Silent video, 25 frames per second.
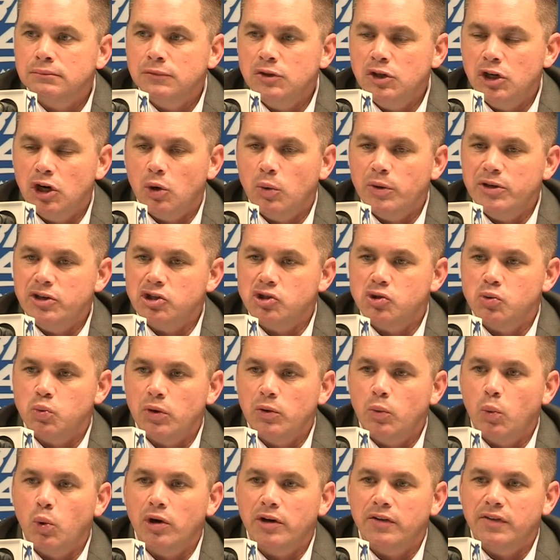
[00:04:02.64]
Yeah, we just we
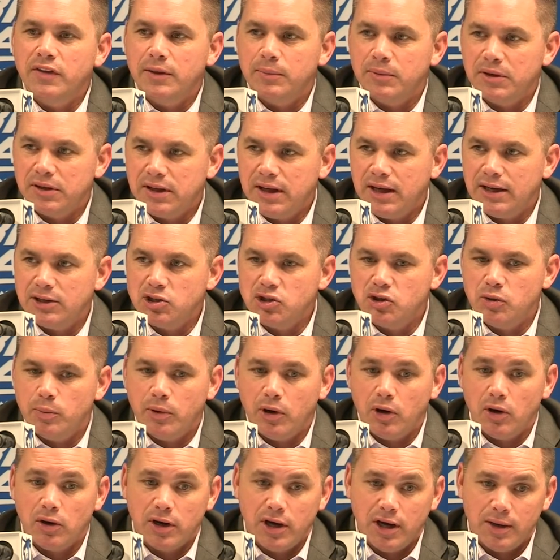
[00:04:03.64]
wanted them to catch the
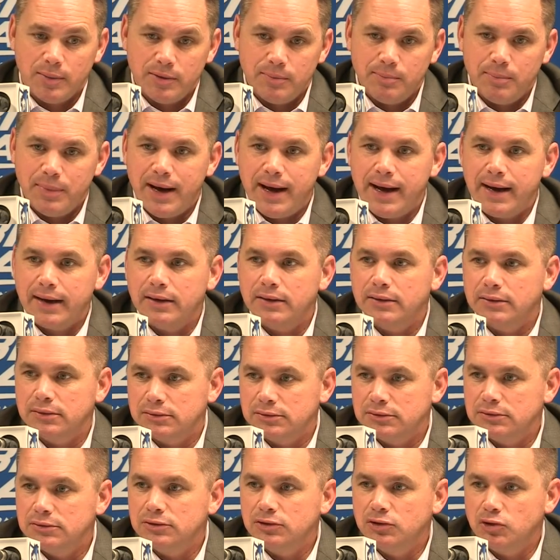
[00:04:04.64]
ball coming back
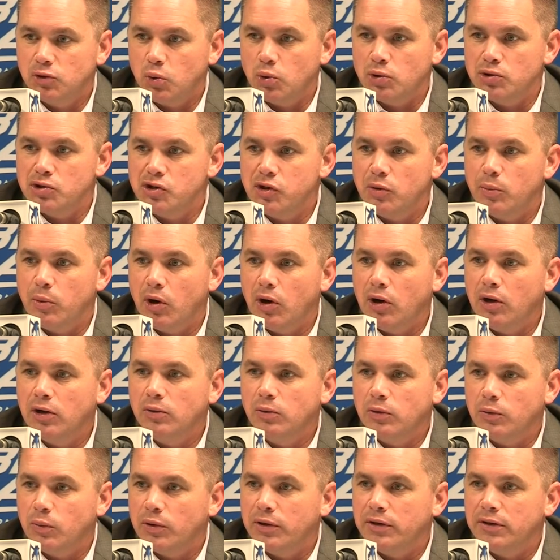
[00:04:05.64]
towards the ball.
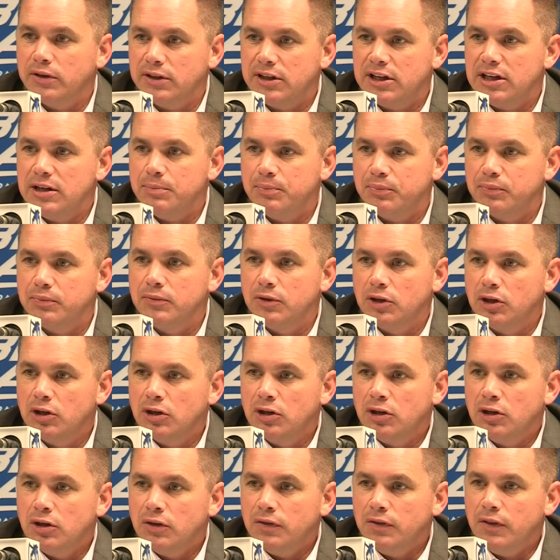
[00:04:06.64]
We wanted to
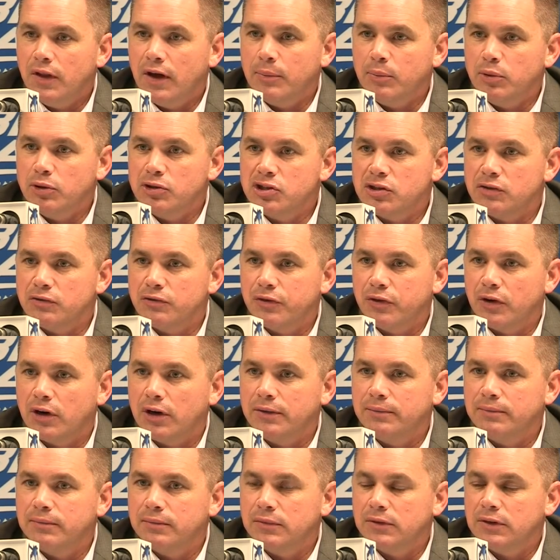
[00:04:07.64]
keep numbers in
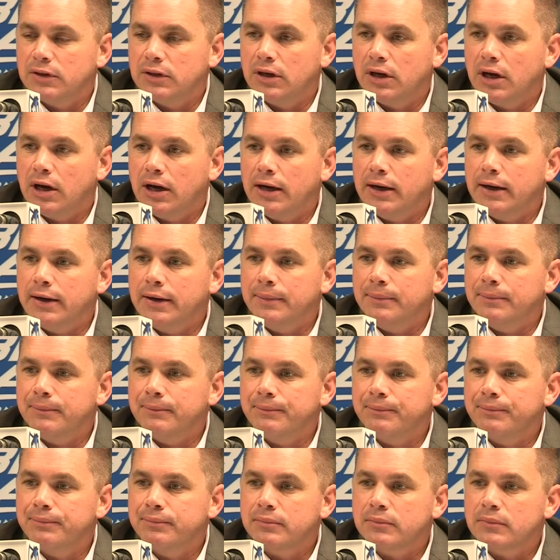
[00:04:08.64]
front.
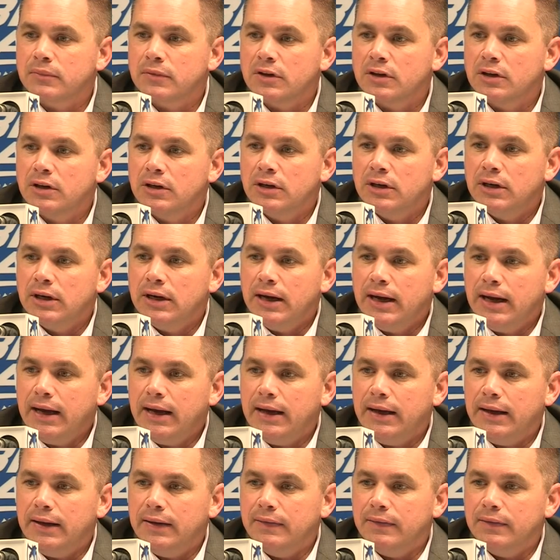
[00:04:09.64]
Um,
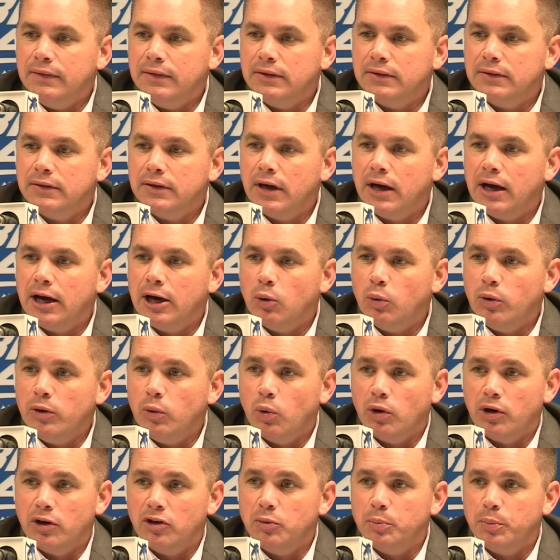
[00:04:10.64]
and uh, we
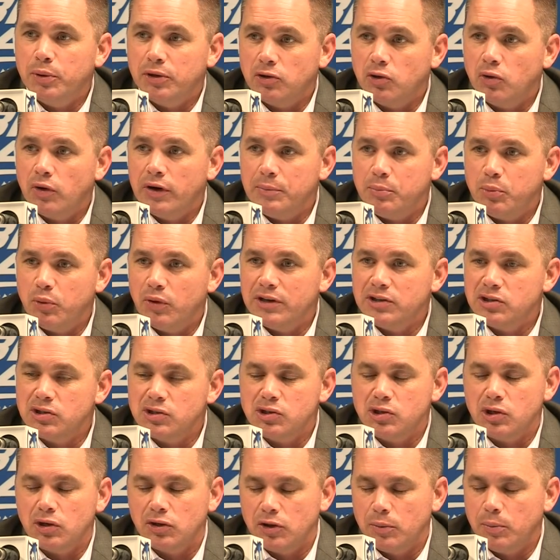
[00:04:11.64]
wanted to put great
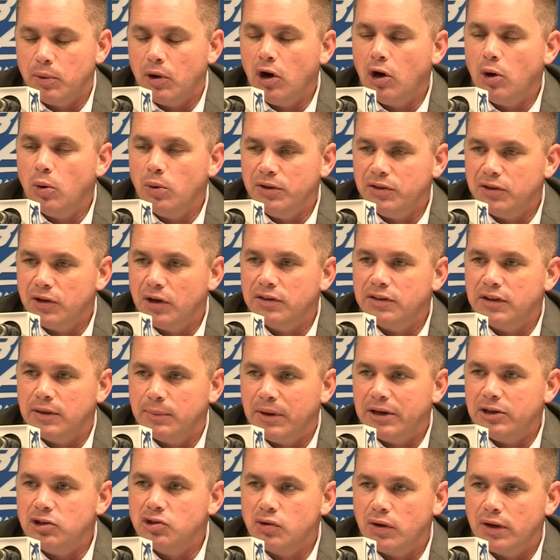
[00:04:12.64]
presence on the ball. We thought they
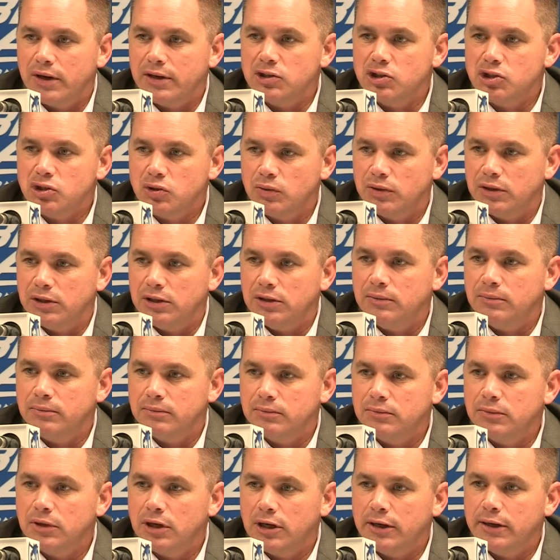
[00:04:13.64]
might try to screen
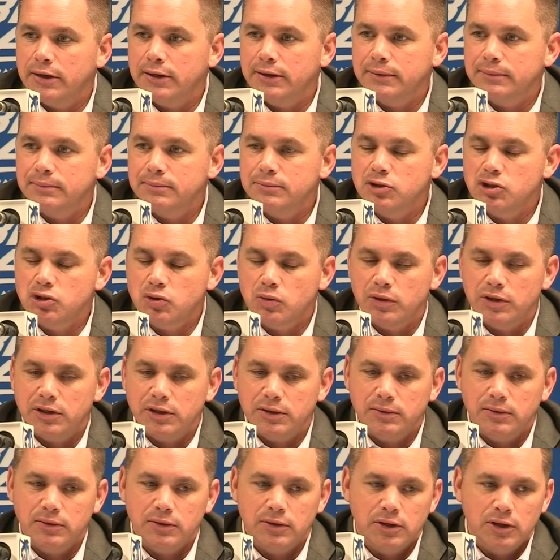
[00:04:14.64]
uh,
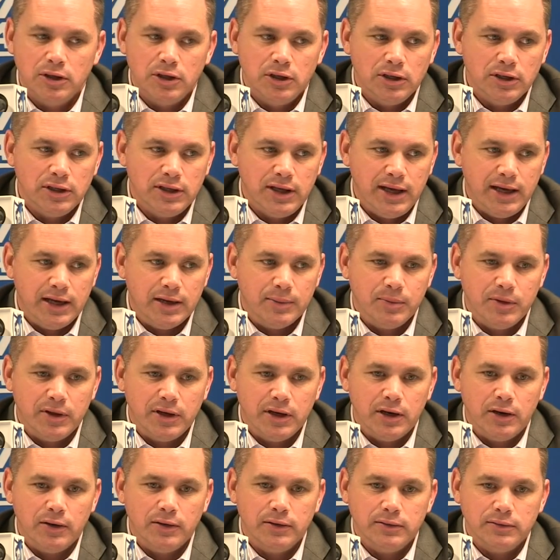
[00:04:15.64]
screen Cam
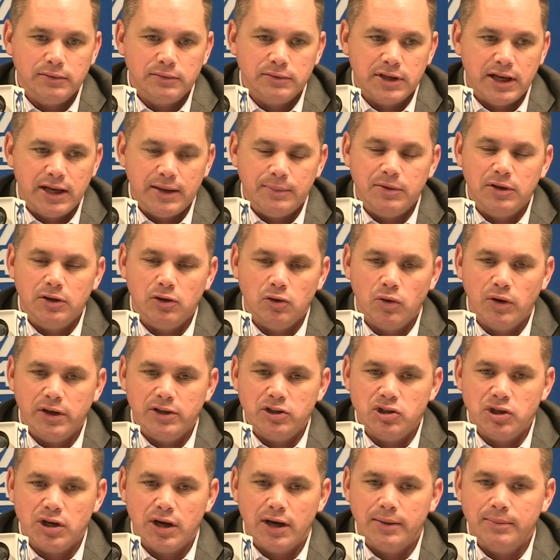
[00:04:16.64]
there, and Cam did a great
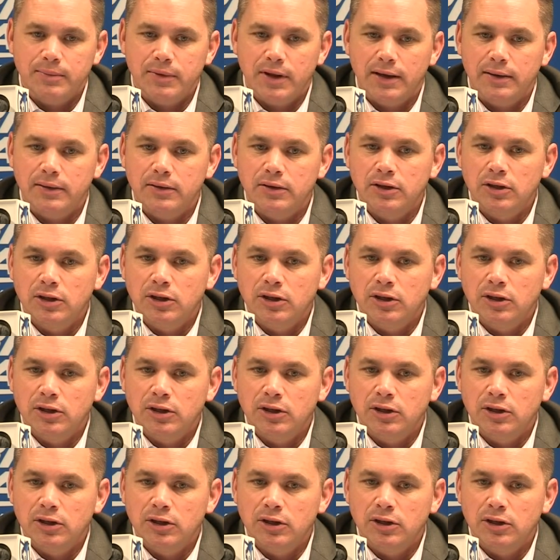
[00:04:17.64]
job not